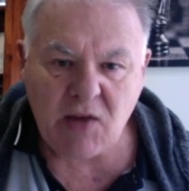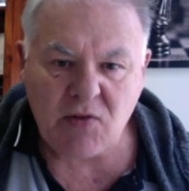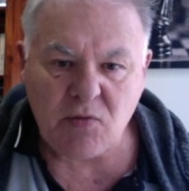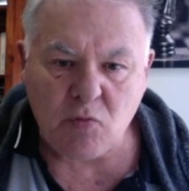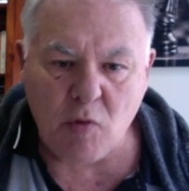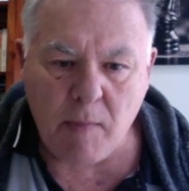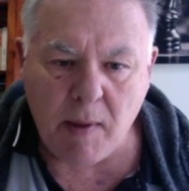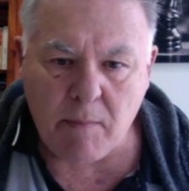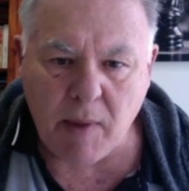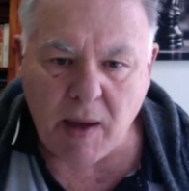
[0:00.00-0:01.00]

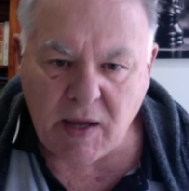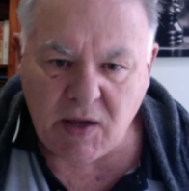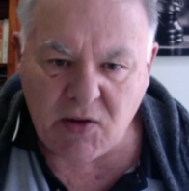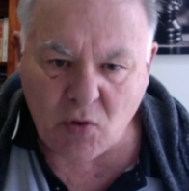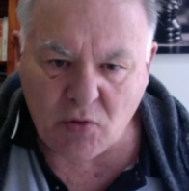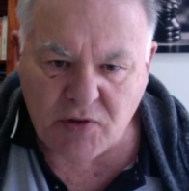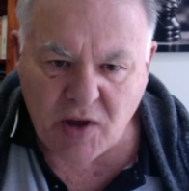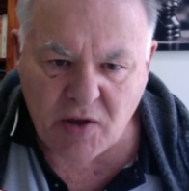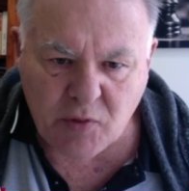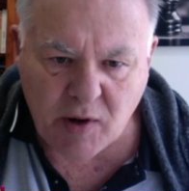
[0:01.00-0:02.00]
remember, he's also
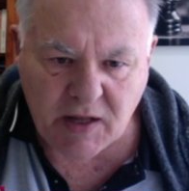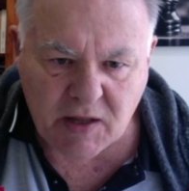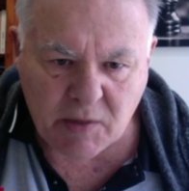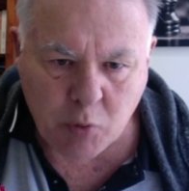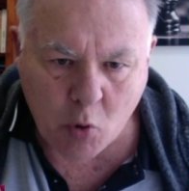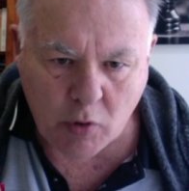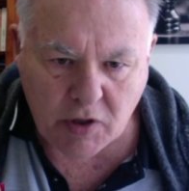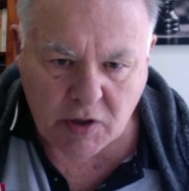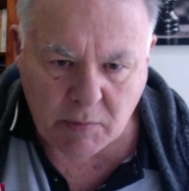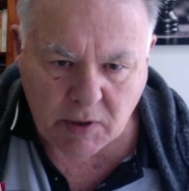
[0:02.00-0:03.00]
threatening the pawn
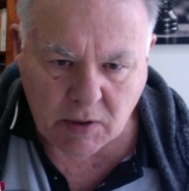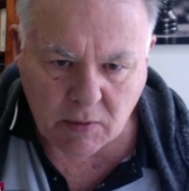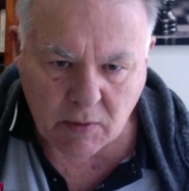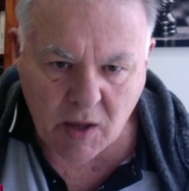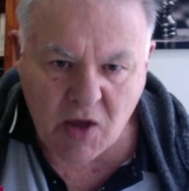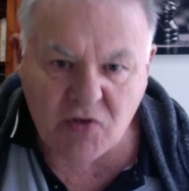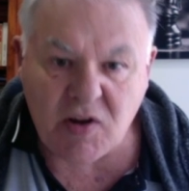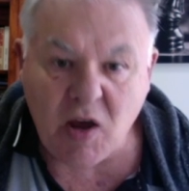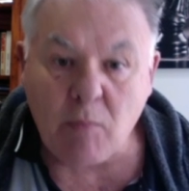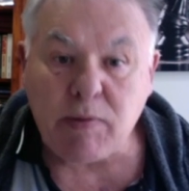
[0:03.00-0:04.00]
in the middle.
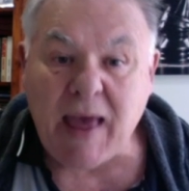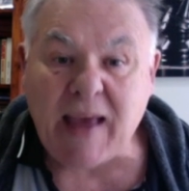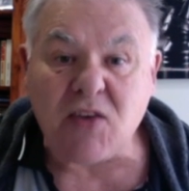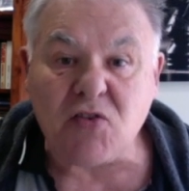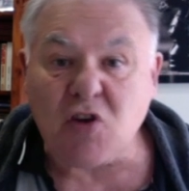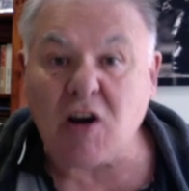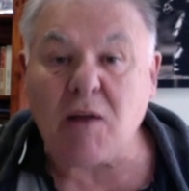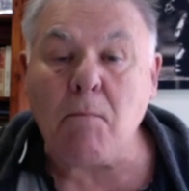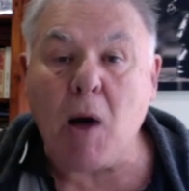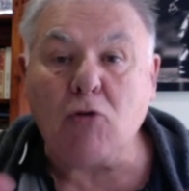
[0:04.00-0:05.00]
So black has got a
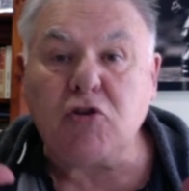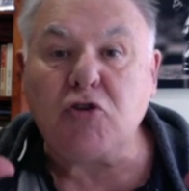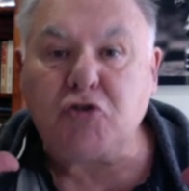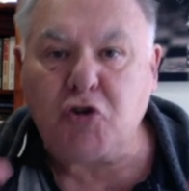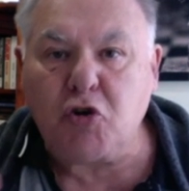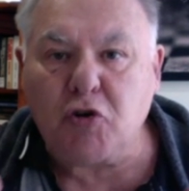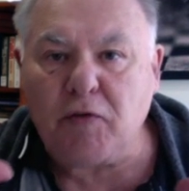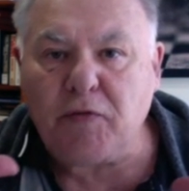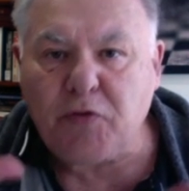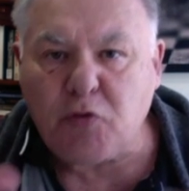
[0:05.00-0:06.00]
multitude
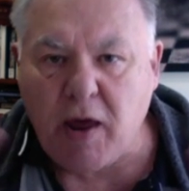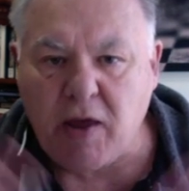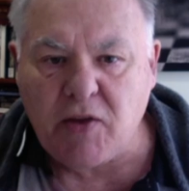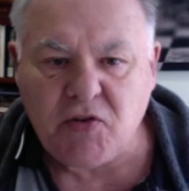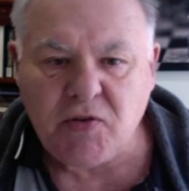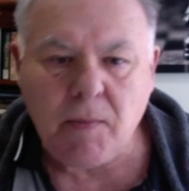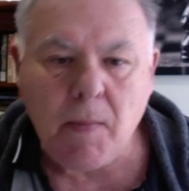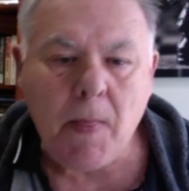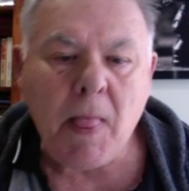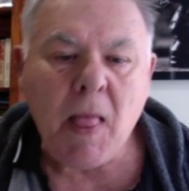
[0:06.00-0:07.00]
of threats.
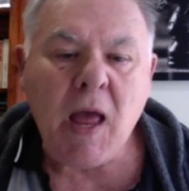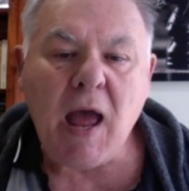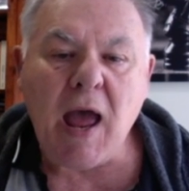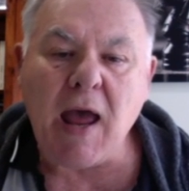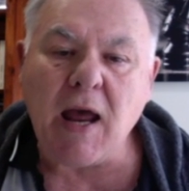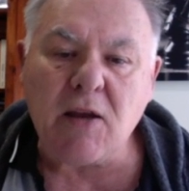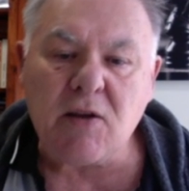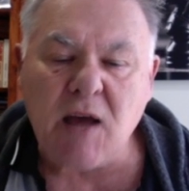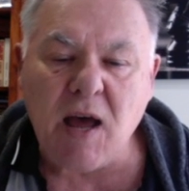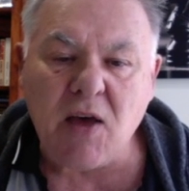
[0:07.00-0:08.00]
And
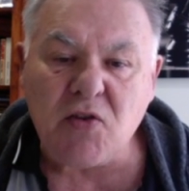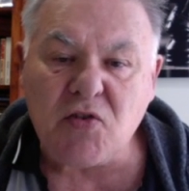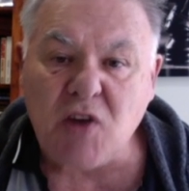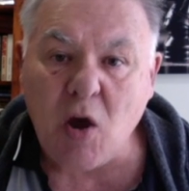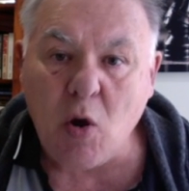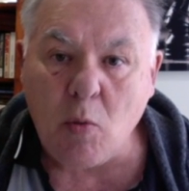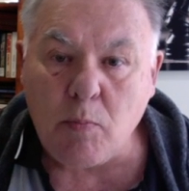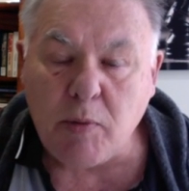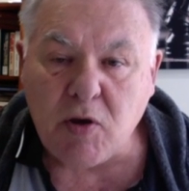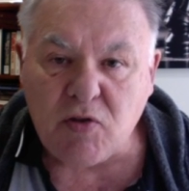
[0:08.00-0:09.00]
so
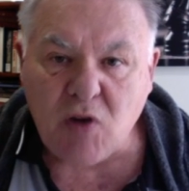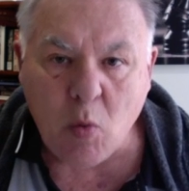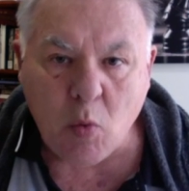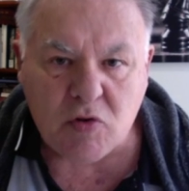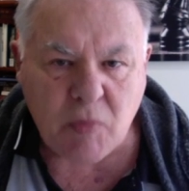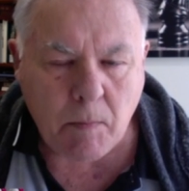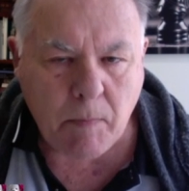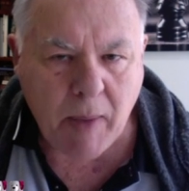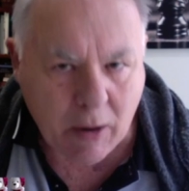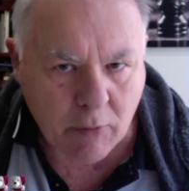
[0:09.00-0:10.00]
because I want to
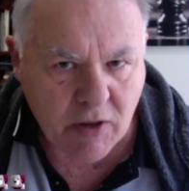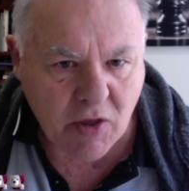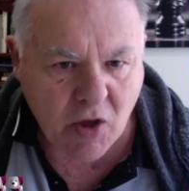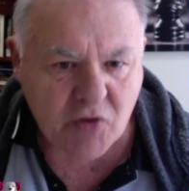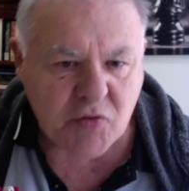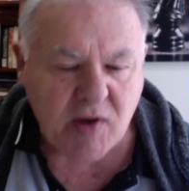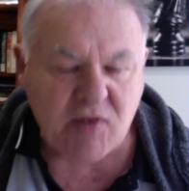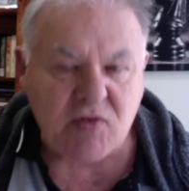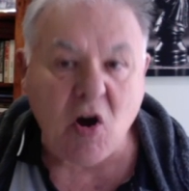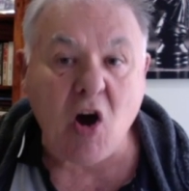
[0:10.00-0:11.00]
parry those
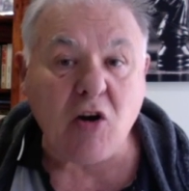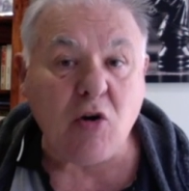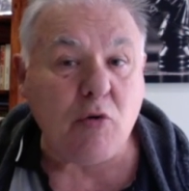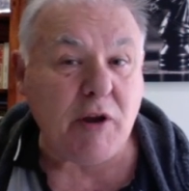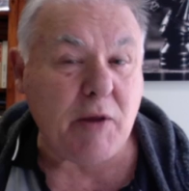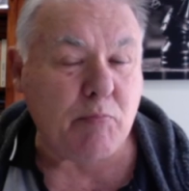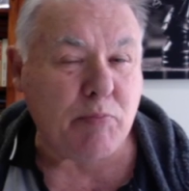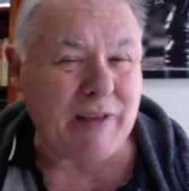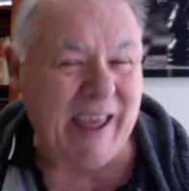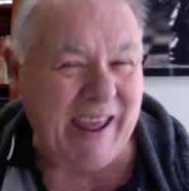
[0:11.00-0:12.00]
threats, I'd already
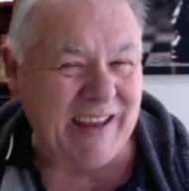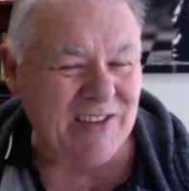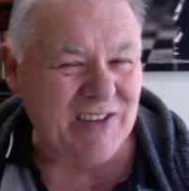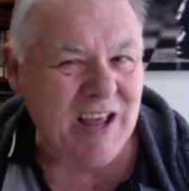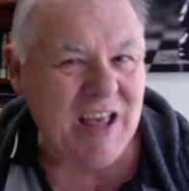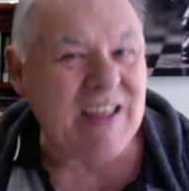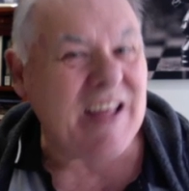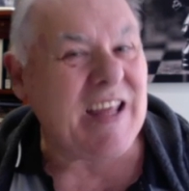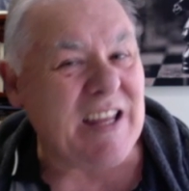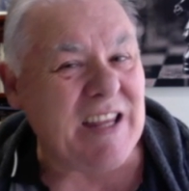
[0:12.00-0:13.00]
planned
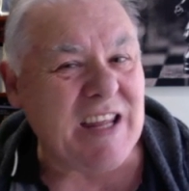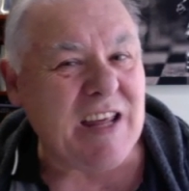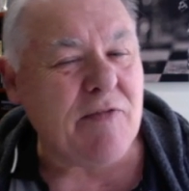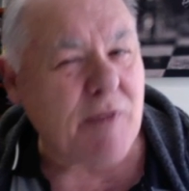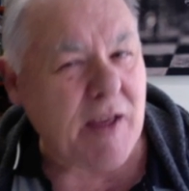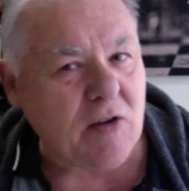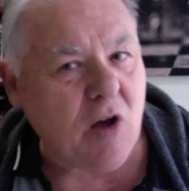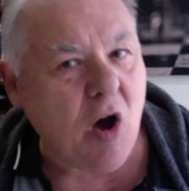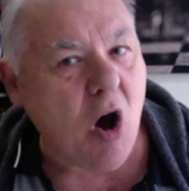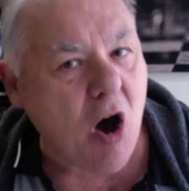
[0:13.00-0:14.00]
that in the event
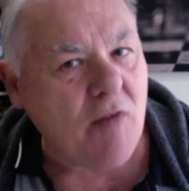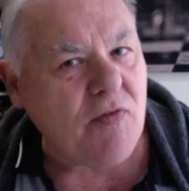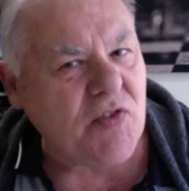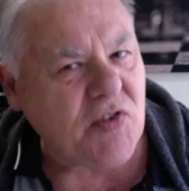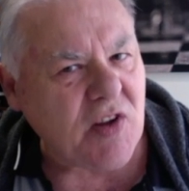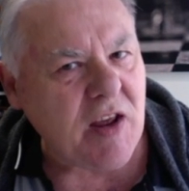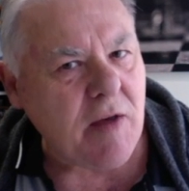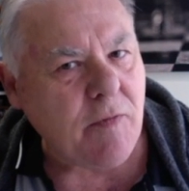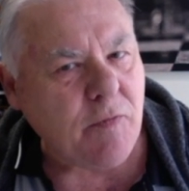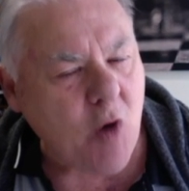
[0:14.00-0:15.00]
of
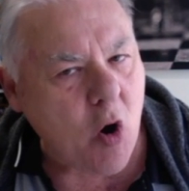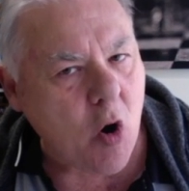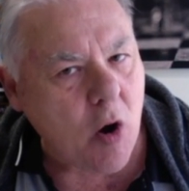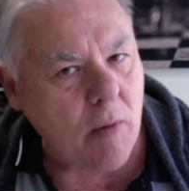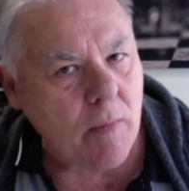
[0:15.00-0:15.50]
c4,